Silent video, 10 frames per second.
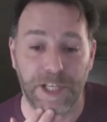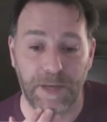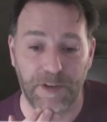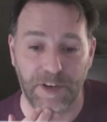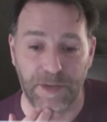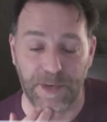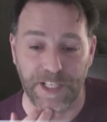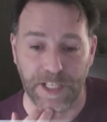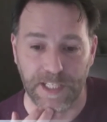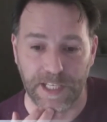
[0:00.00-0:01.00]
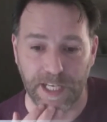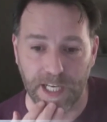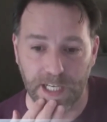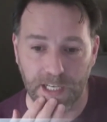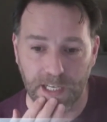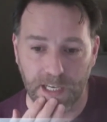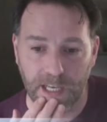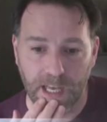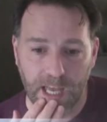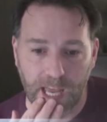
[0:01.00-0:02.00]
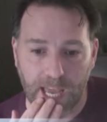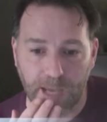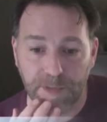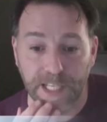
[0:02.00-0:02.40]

Kim, I really appreciate you saying that.